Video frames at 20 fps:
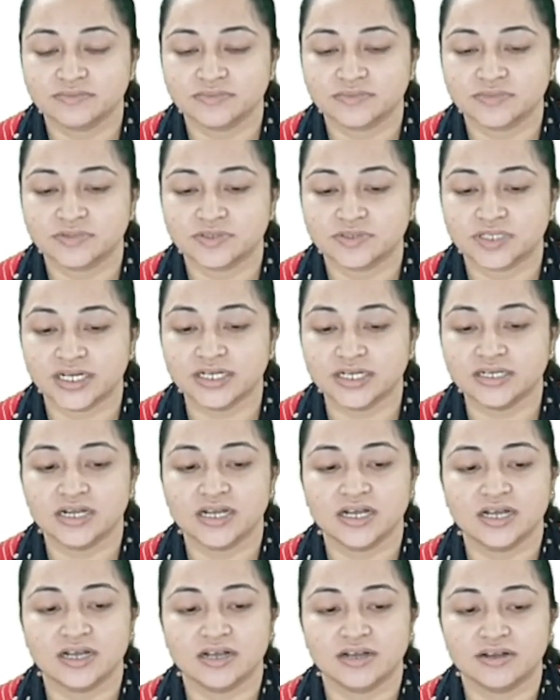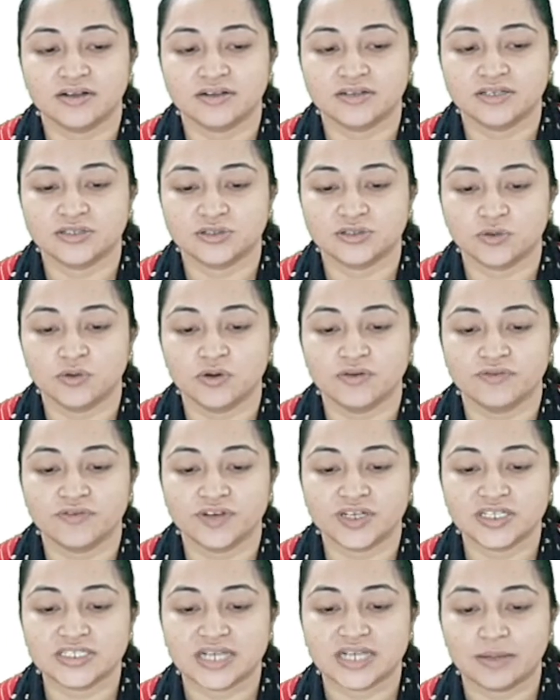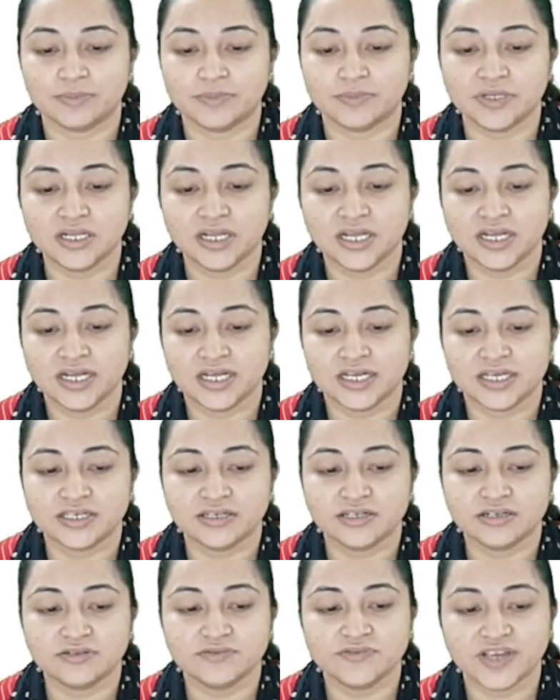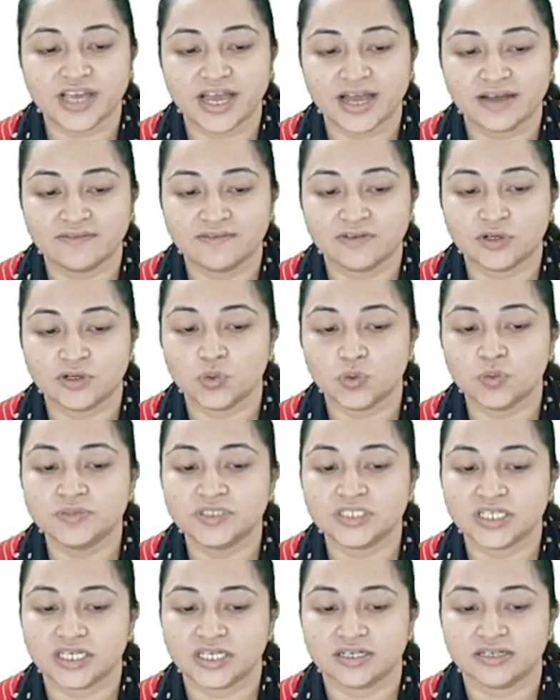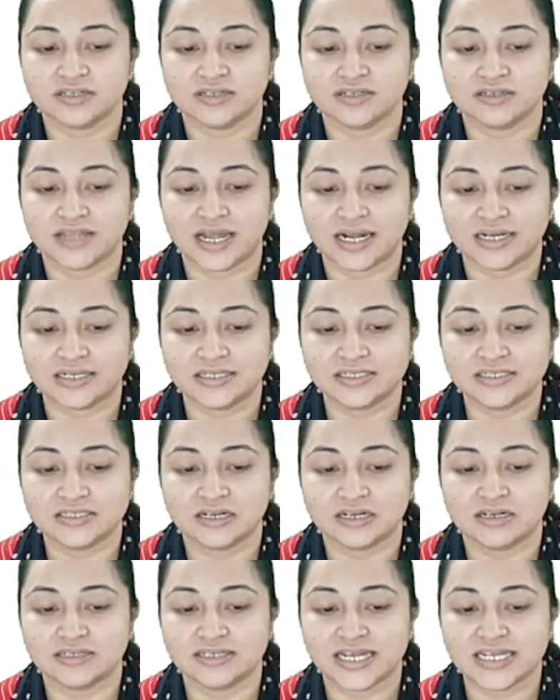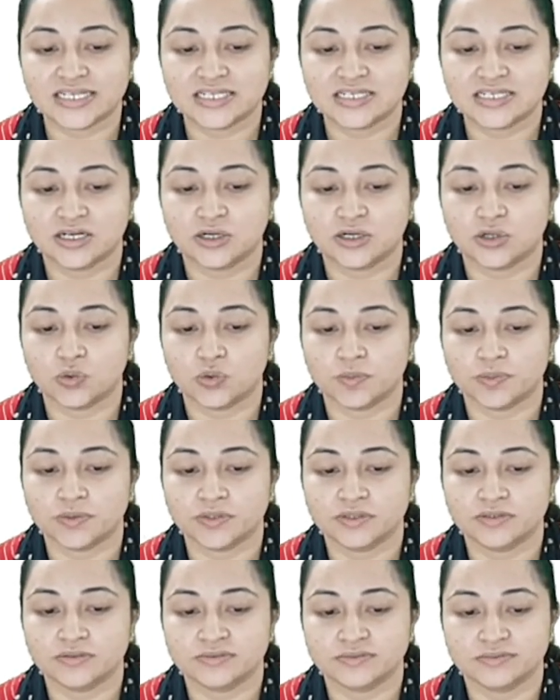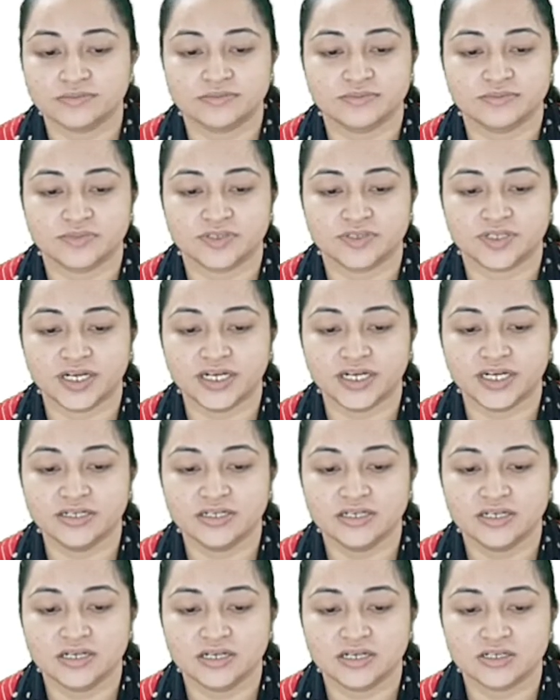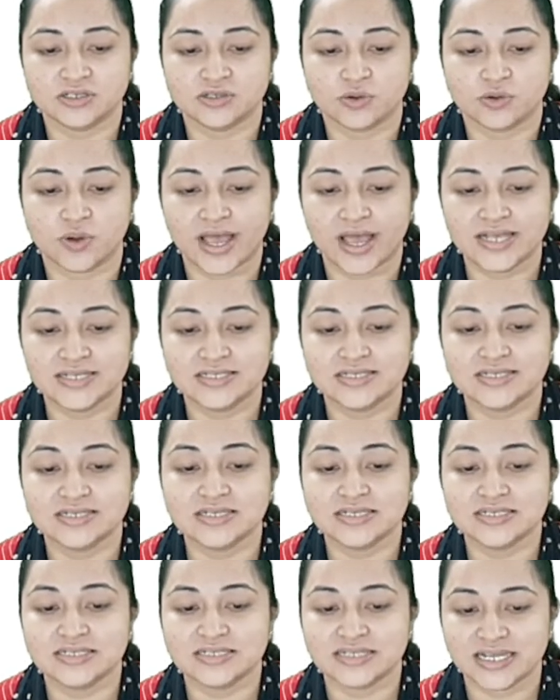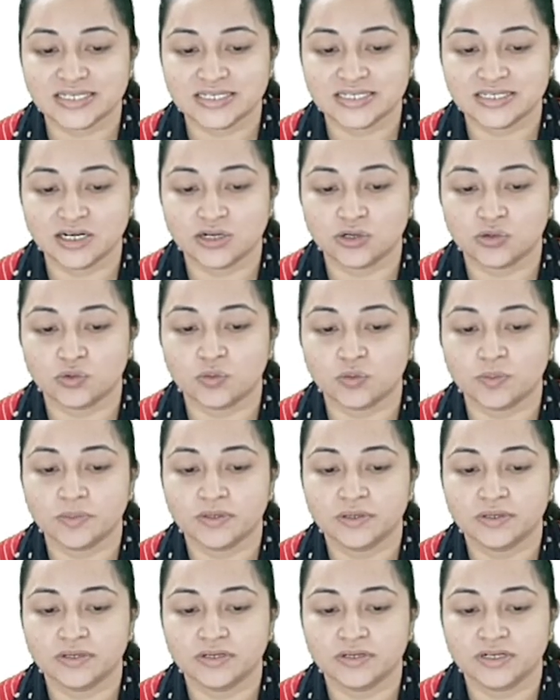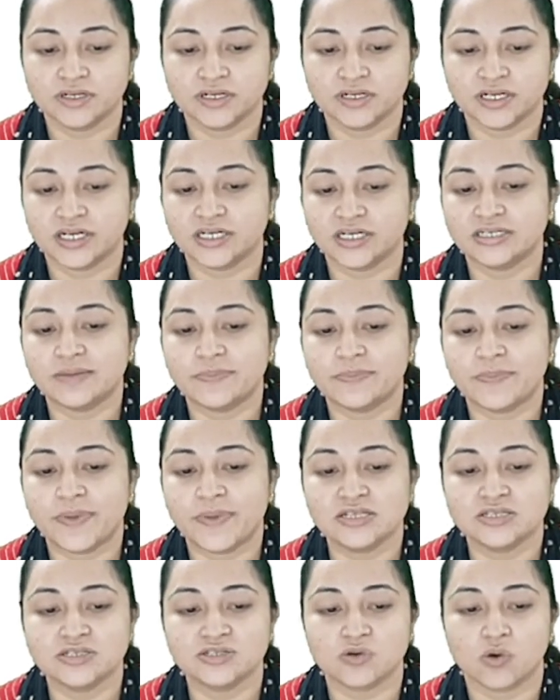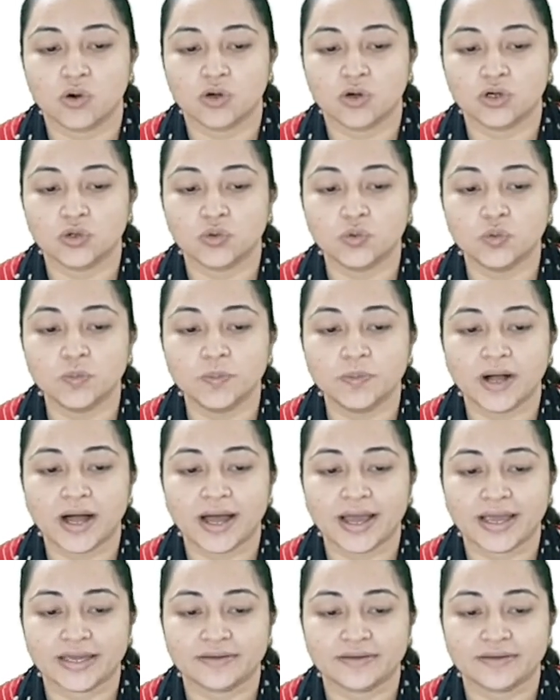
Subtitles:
right? So for example, here we have loop J, that is a nested loop, right? So as this is nested loop, it depends on loop I.